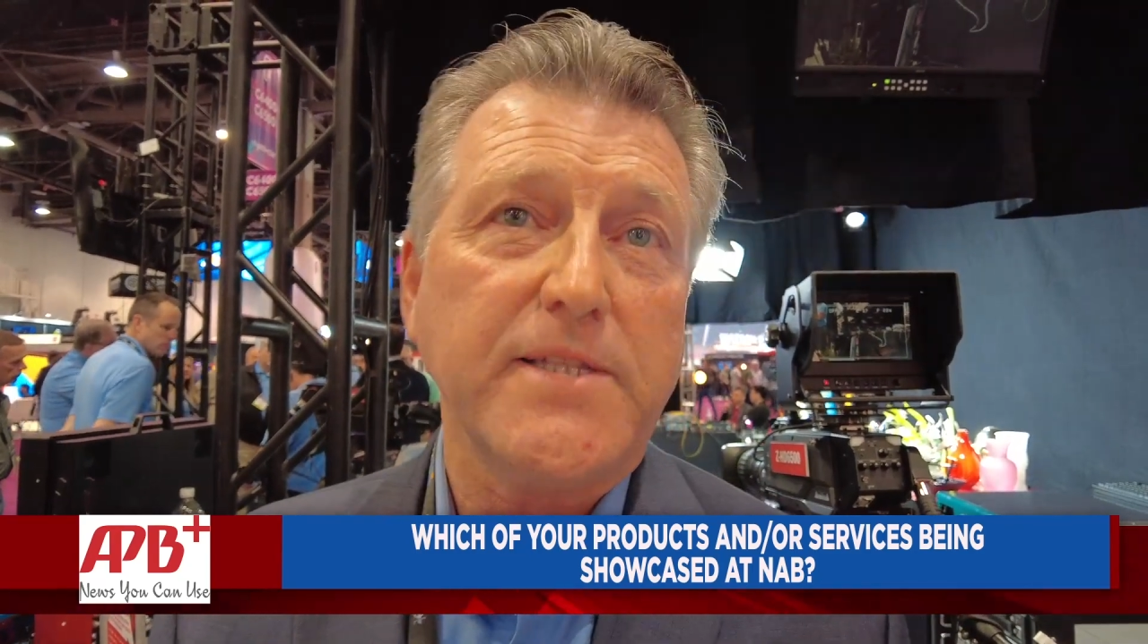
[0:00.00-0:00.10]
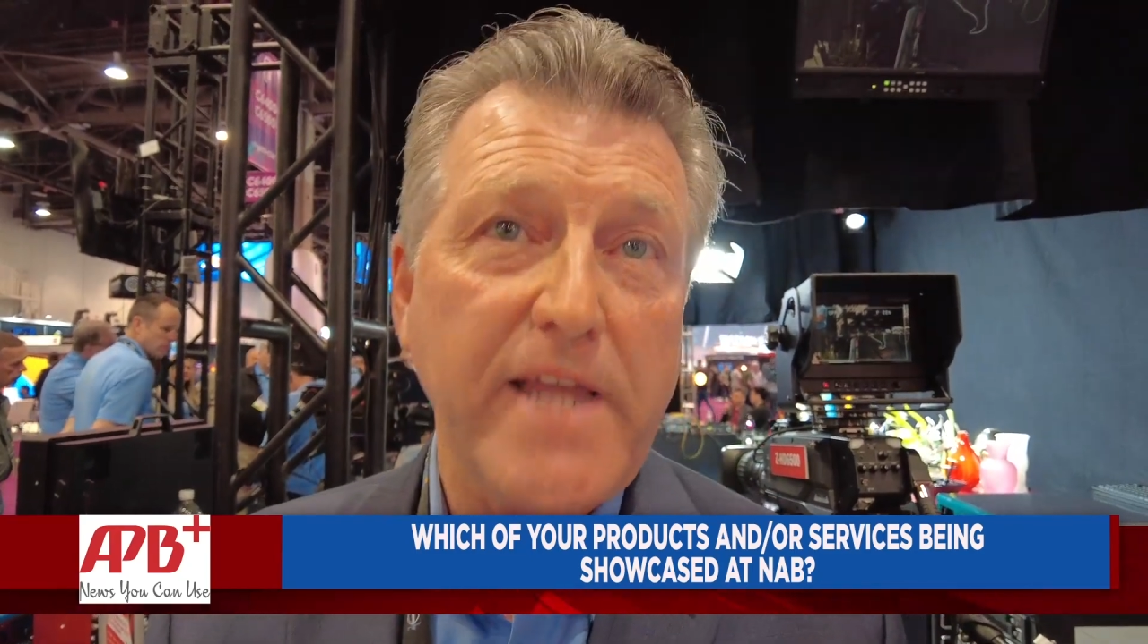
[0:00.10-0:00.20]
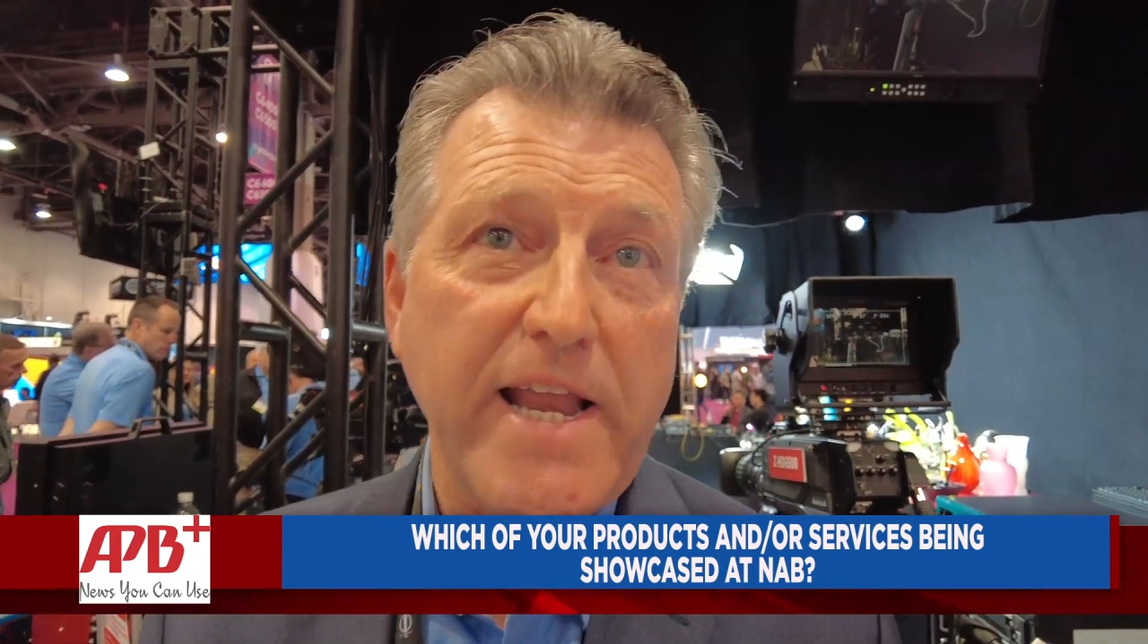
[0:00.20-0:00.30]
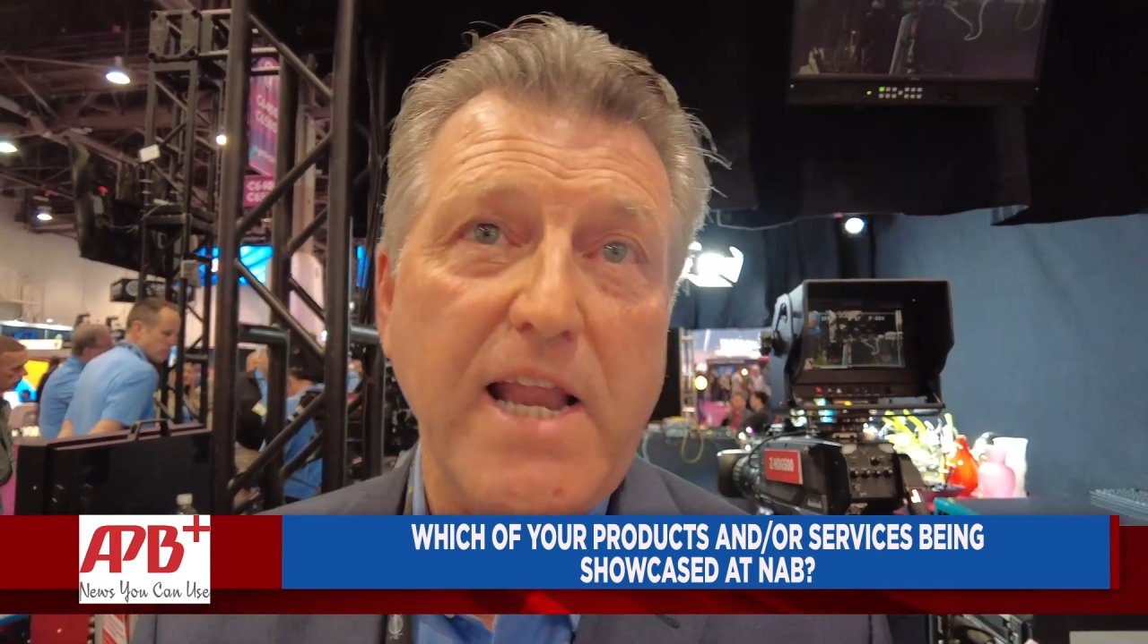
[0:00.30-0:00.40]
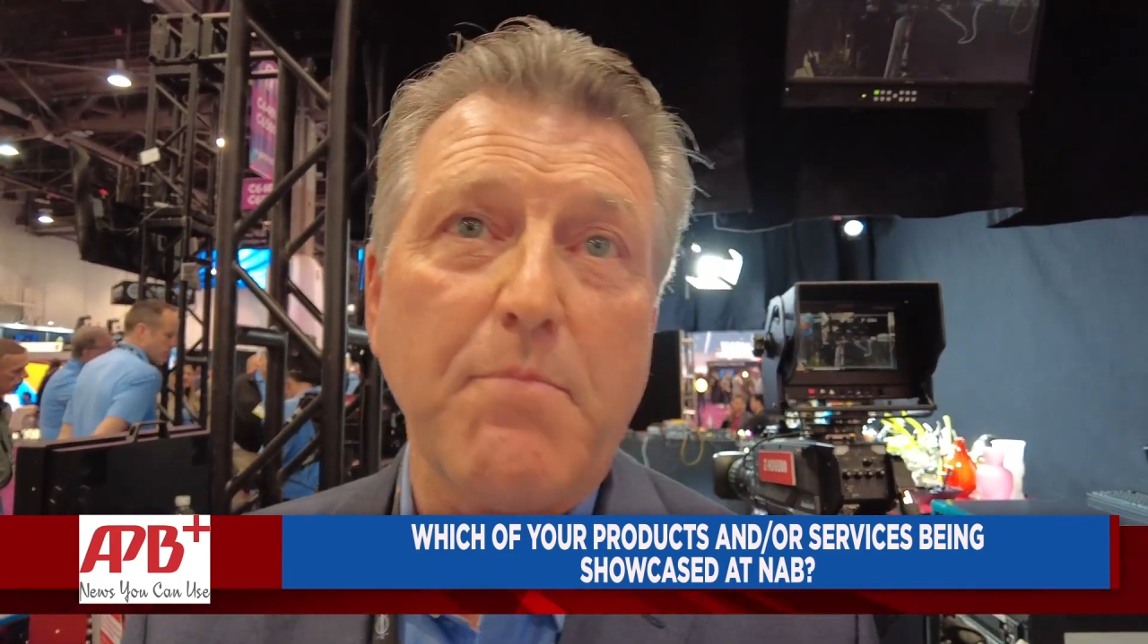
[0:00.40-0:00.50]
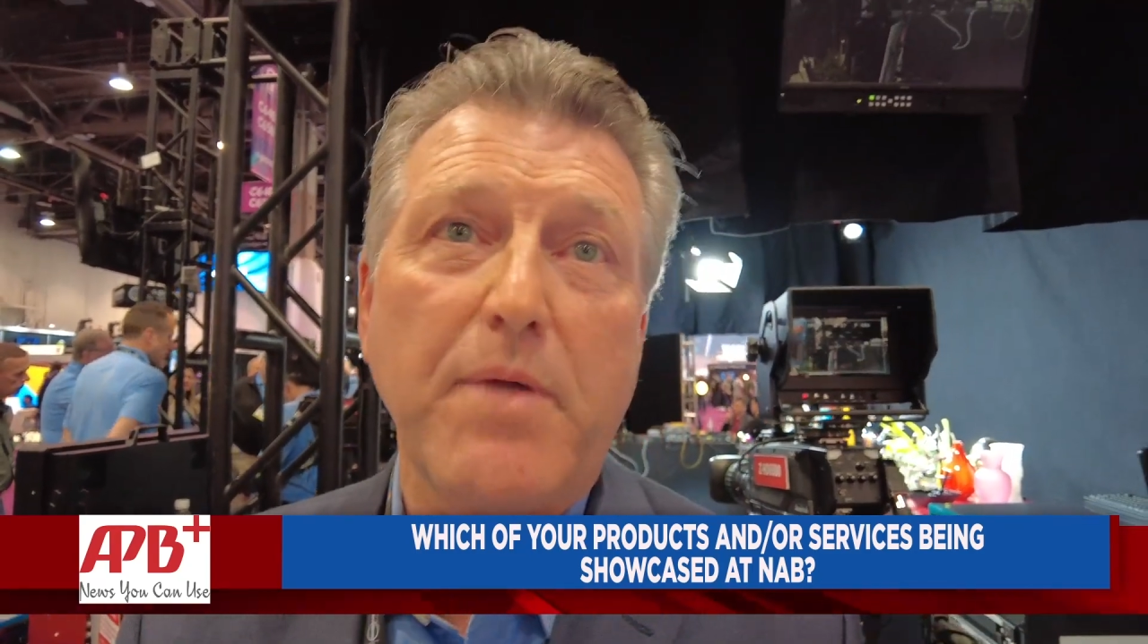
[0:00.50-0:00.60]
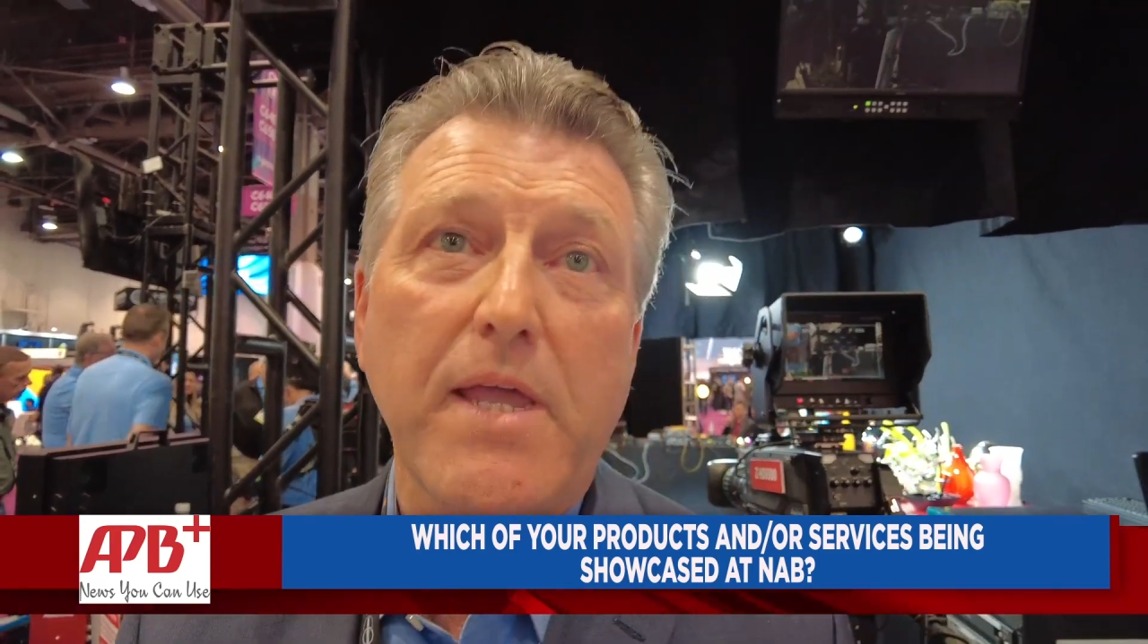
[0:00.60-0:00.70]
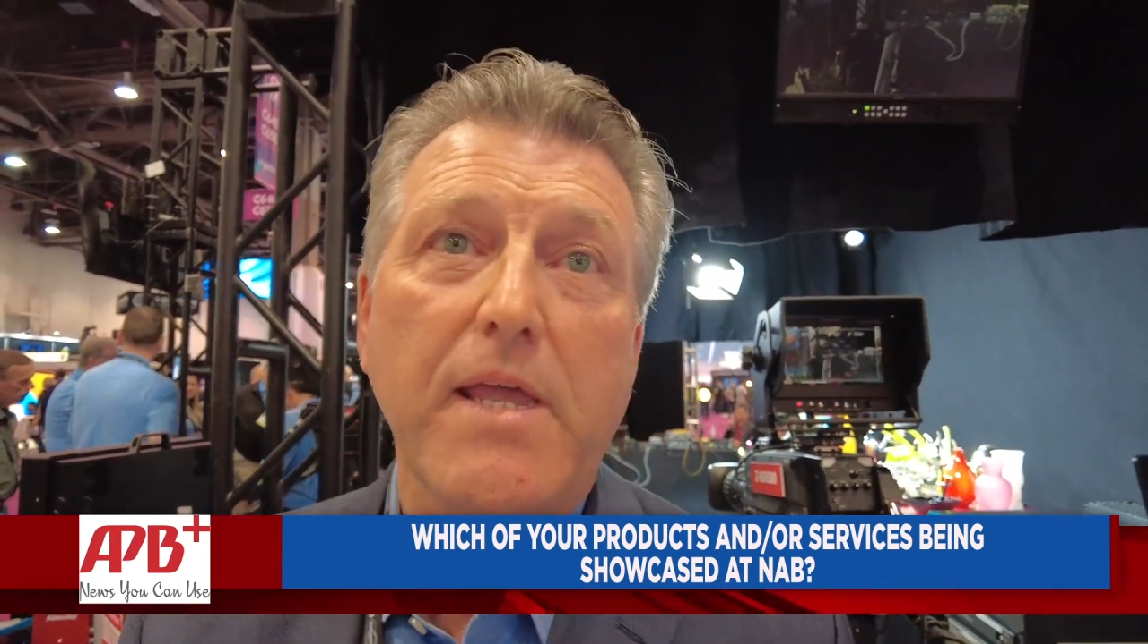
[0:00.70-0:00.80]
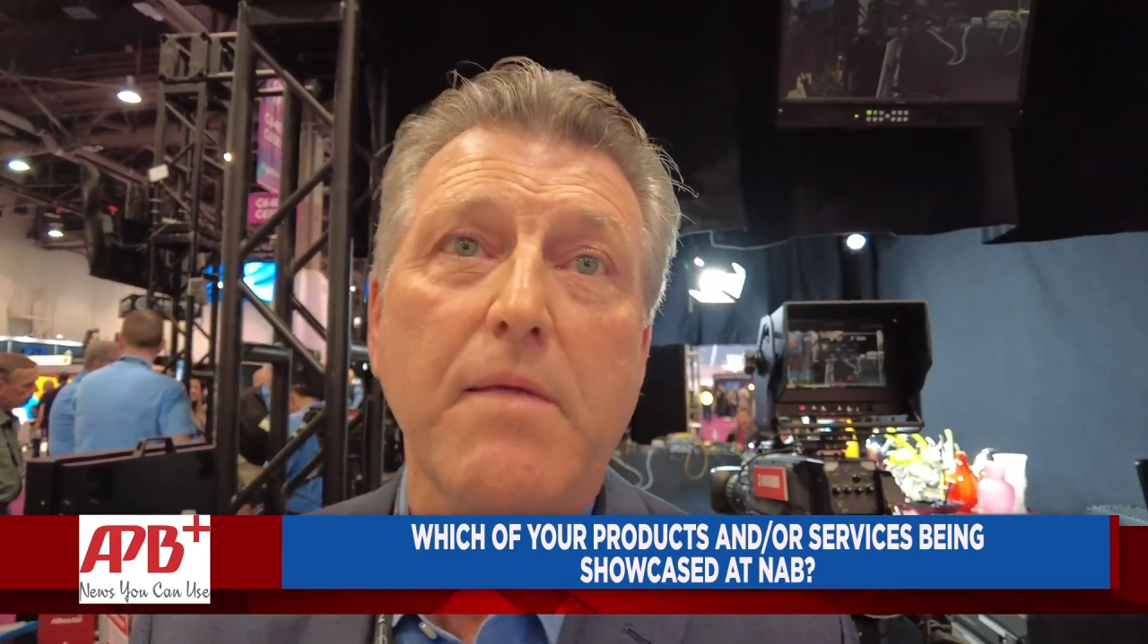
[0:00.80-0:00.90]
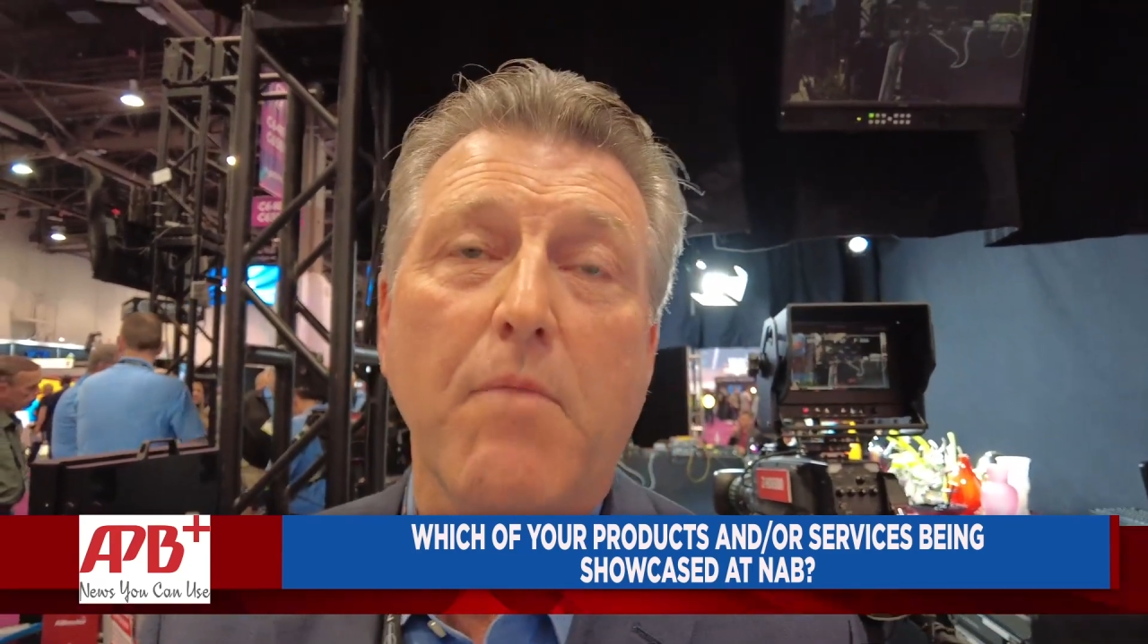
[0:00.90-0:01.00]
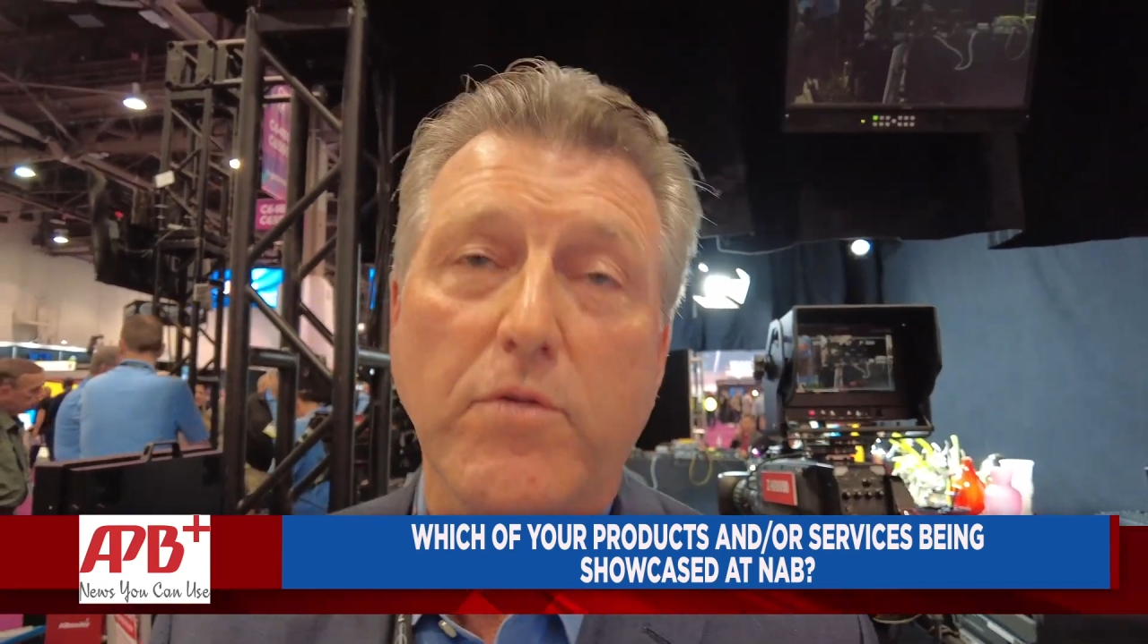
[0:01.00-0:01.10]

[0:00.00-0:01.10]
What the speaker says: a 1080p